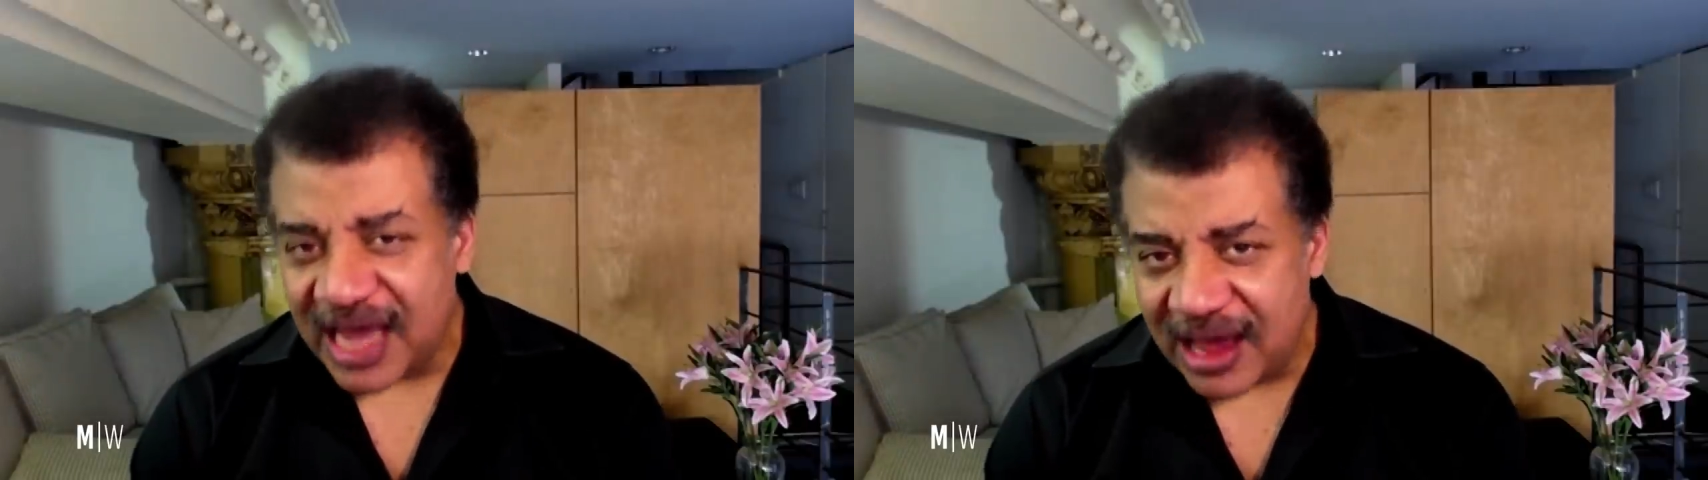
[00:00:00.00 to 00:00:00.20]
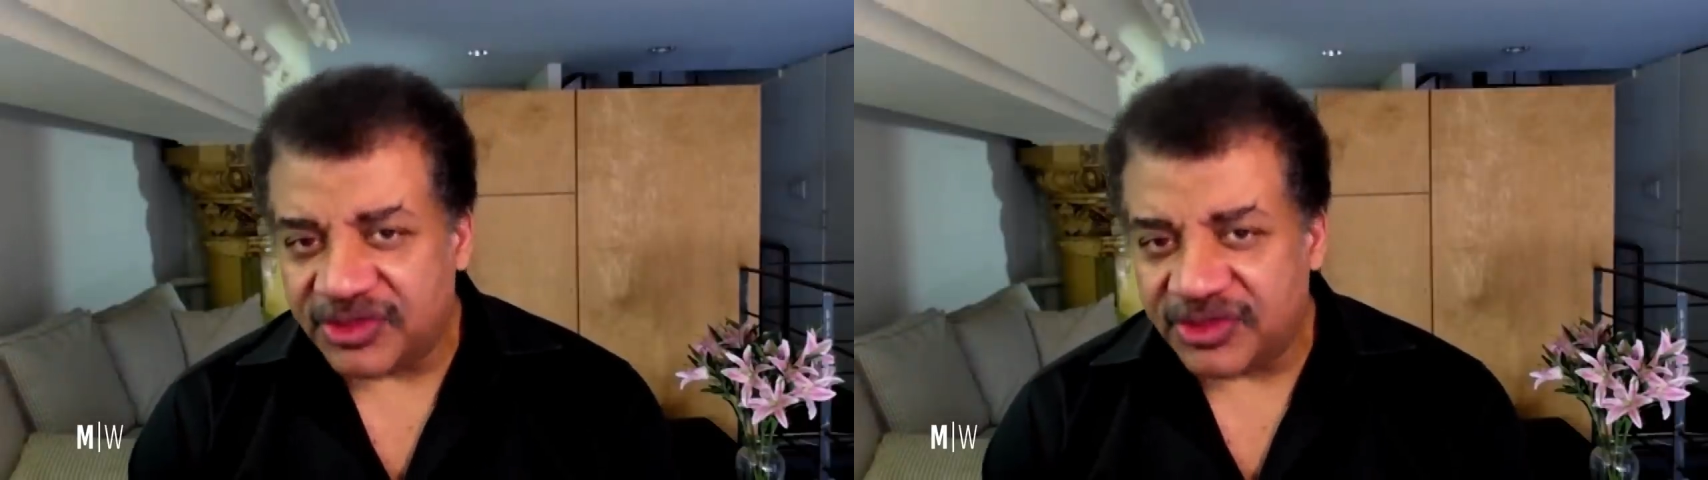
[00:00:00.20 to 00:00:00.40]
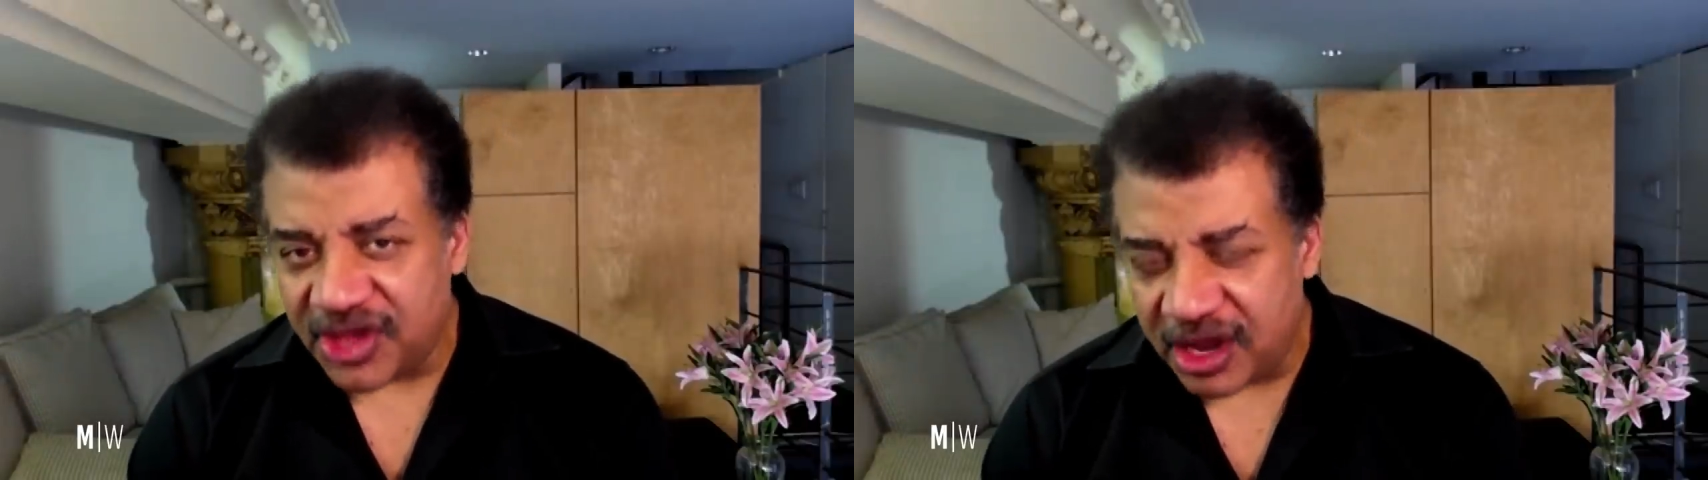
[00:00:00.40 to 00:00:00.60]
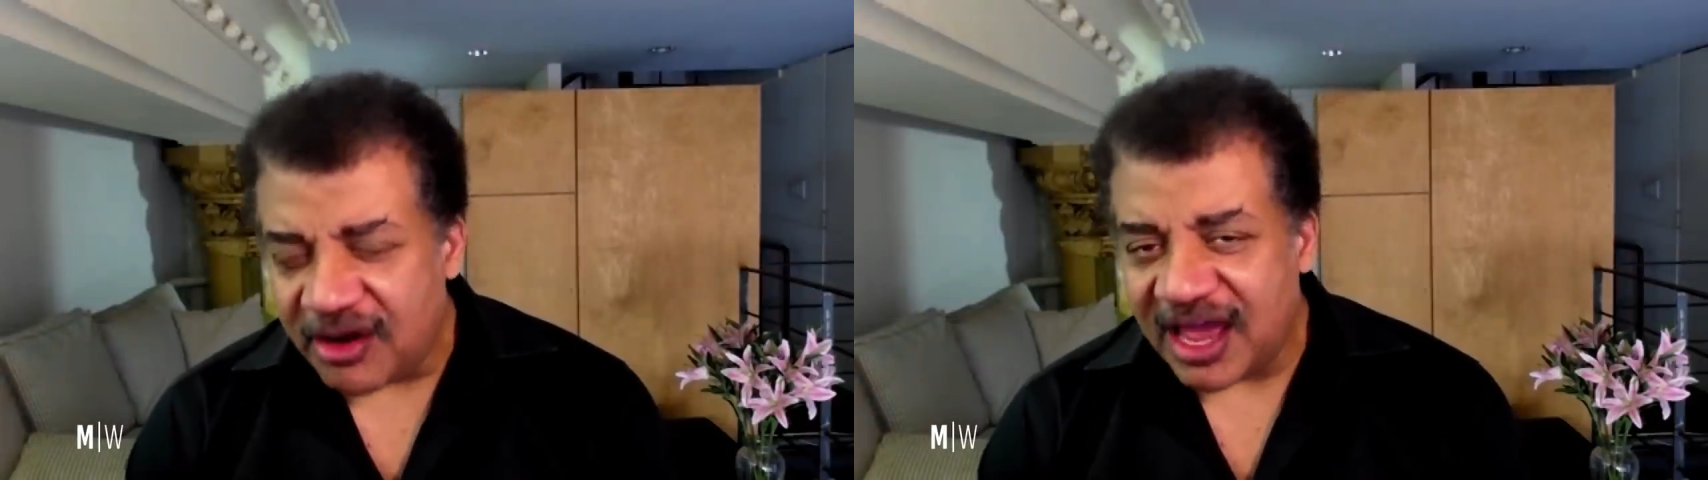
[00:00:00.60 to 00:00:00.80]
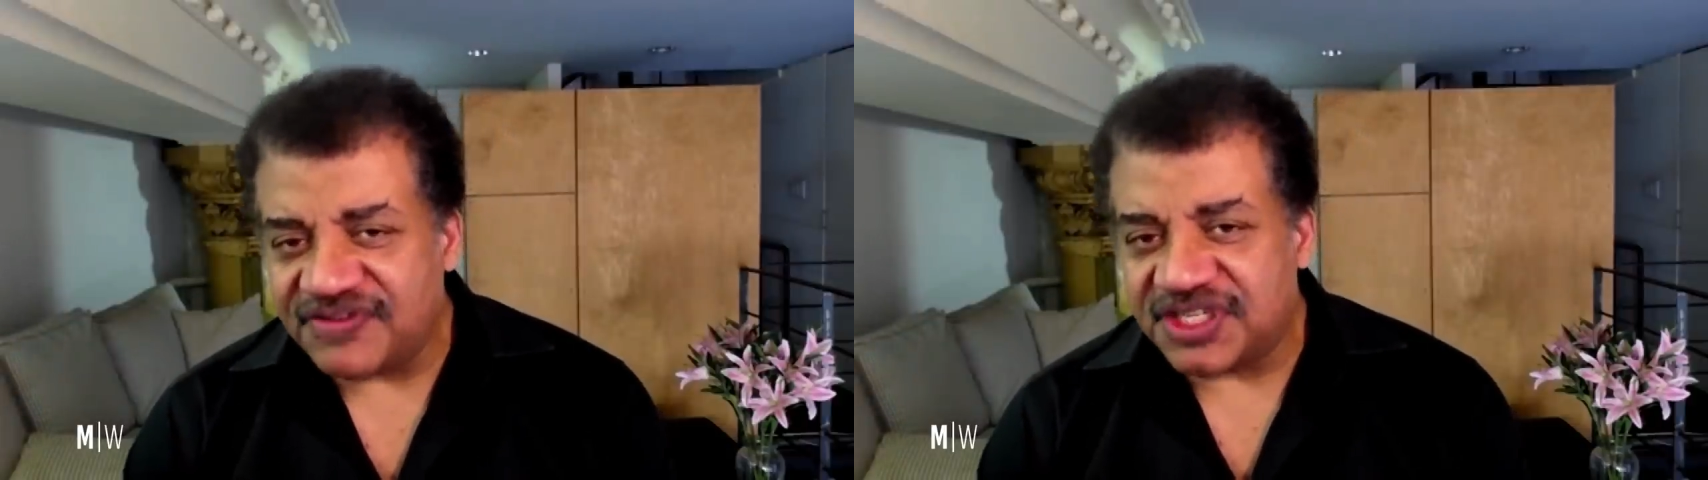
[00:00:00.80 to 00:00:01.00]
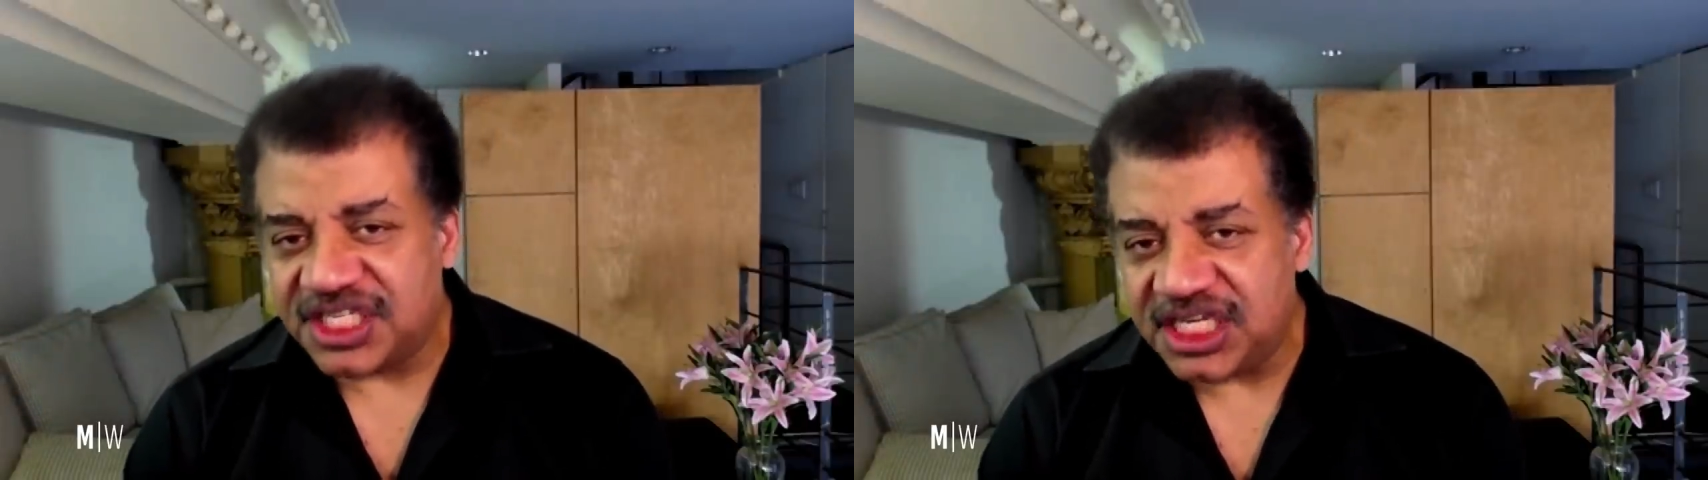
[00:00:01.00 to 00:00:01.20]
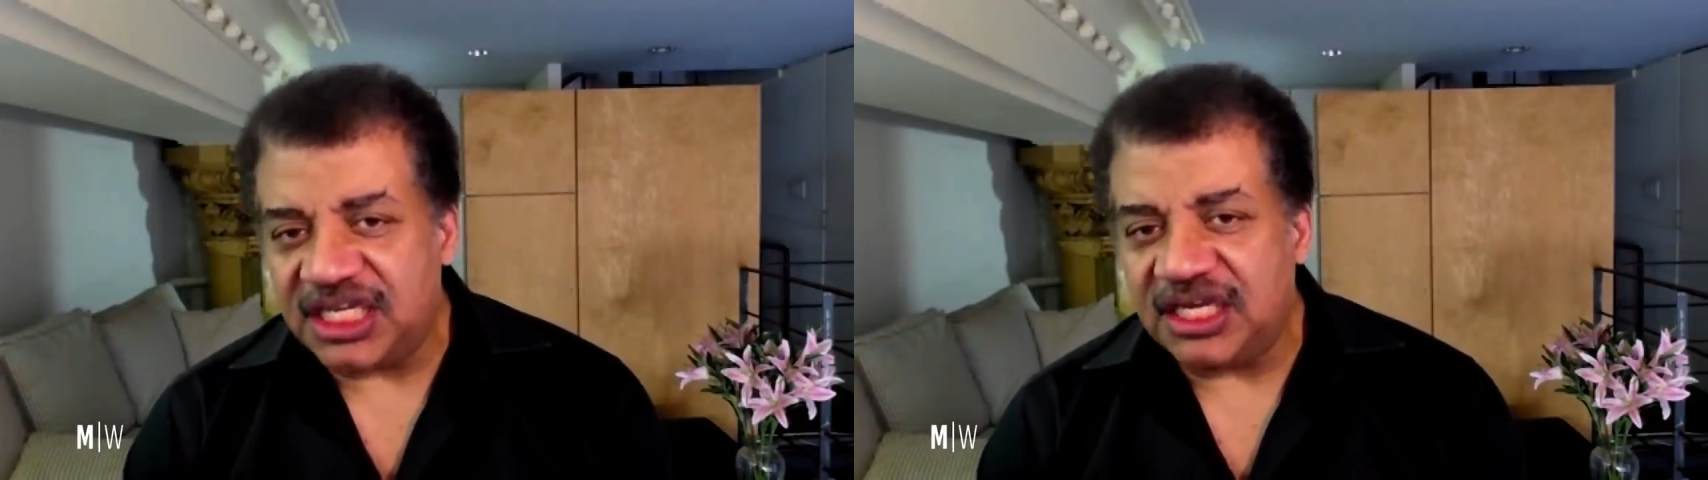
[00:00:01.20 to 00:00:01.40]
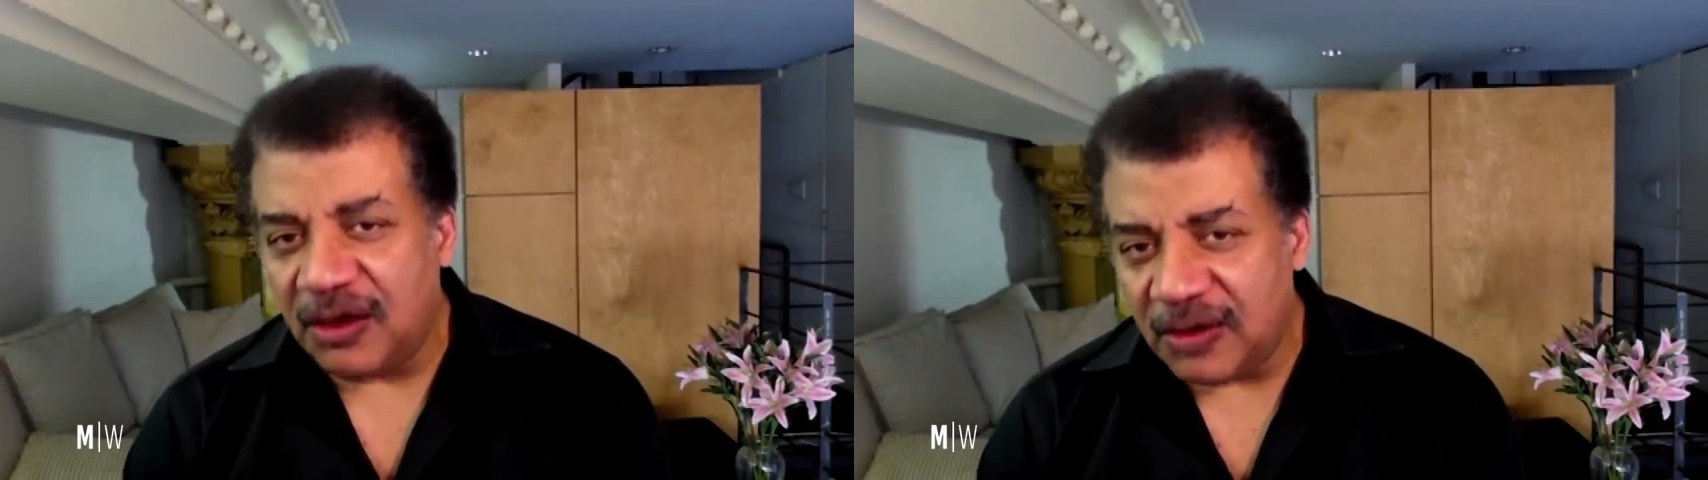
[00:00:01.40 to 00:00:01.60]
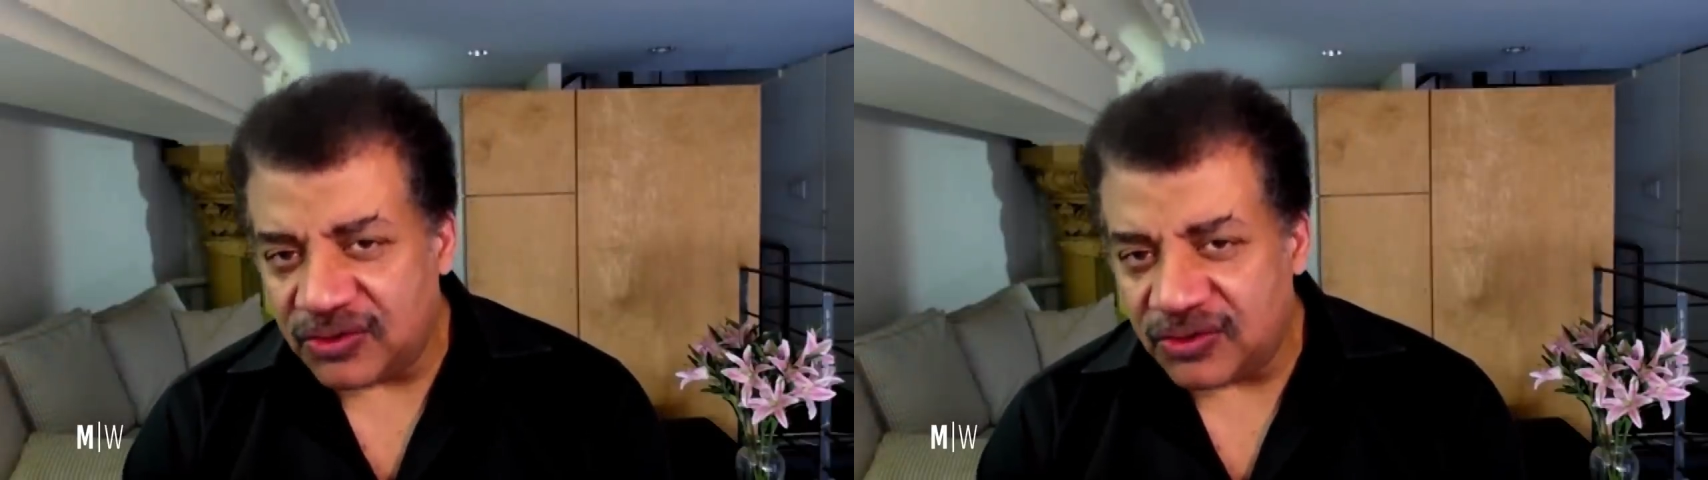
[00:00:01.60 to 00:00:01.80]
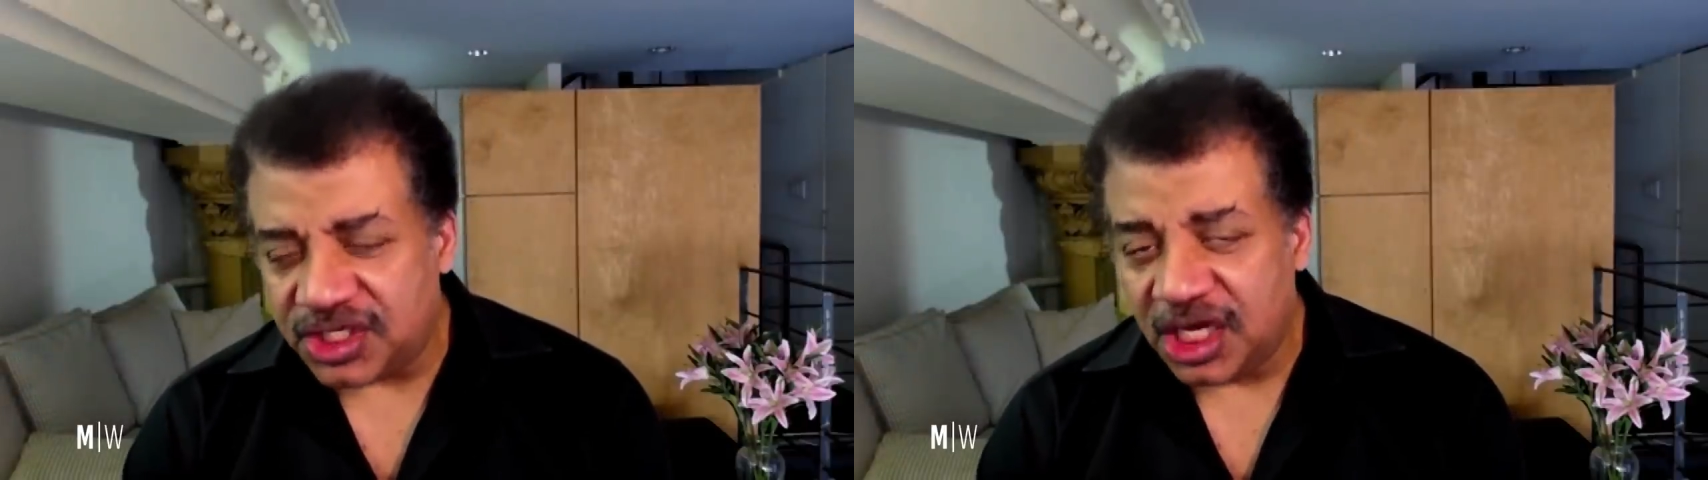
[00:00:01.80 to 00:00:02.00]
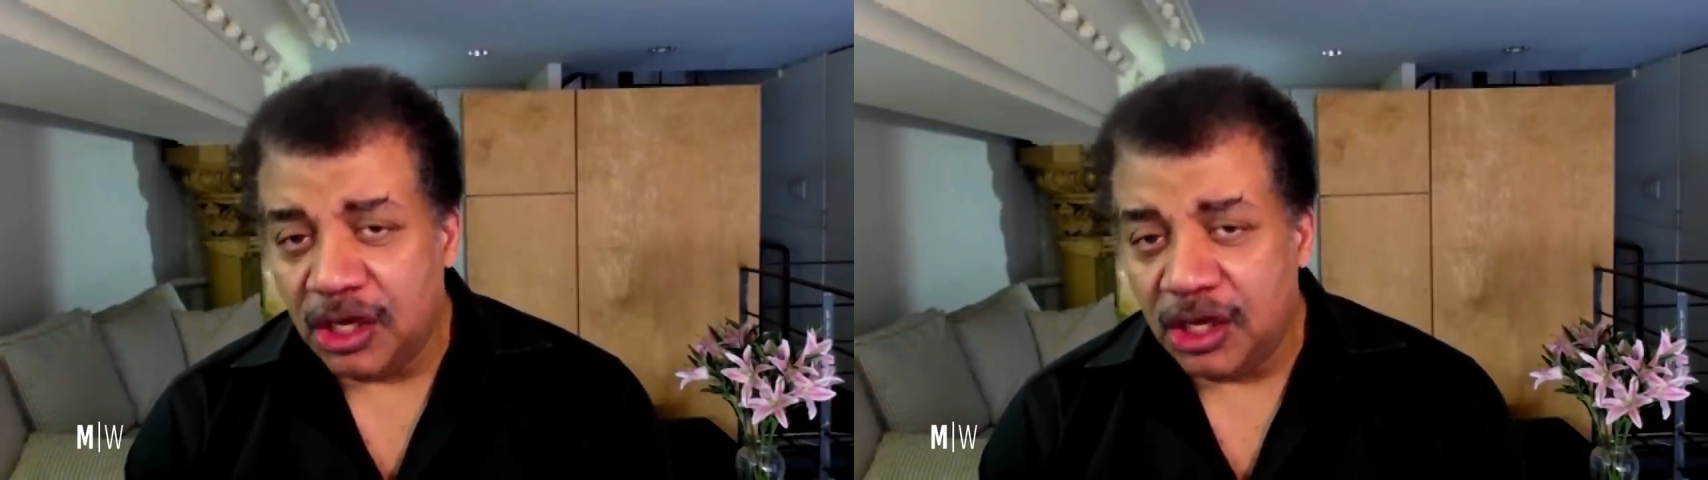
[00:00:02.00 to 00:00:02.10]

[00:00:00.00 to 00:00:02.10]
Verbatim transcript: out there have CEOs